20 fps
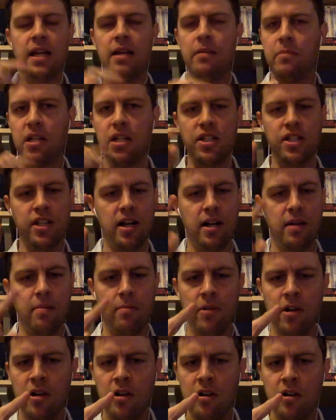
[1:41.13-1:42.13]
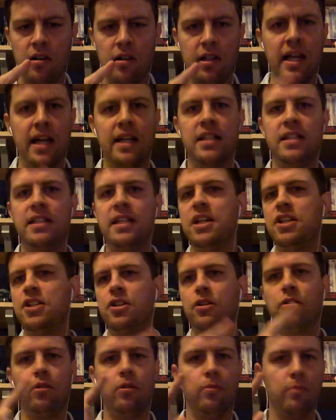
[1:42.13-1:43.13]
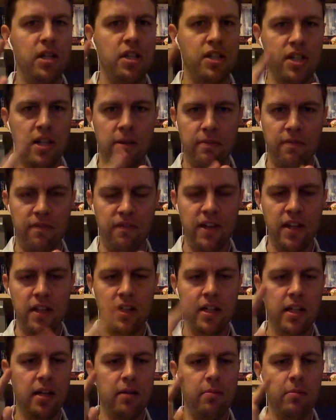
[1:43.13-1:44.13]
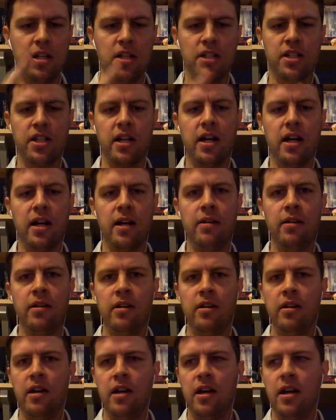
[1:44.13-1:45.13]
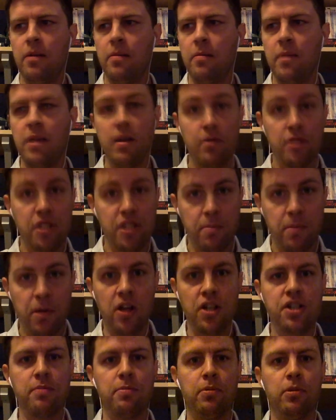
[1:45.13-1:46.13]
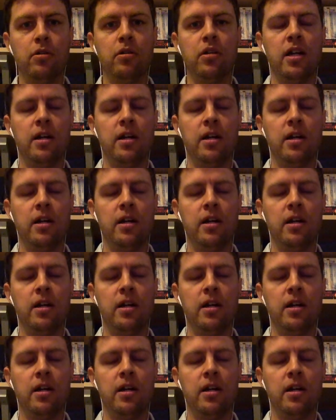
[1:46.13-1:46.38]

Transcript: It means that I'm lackadaisical. It means that I'm failing. It means that I am irresponsible.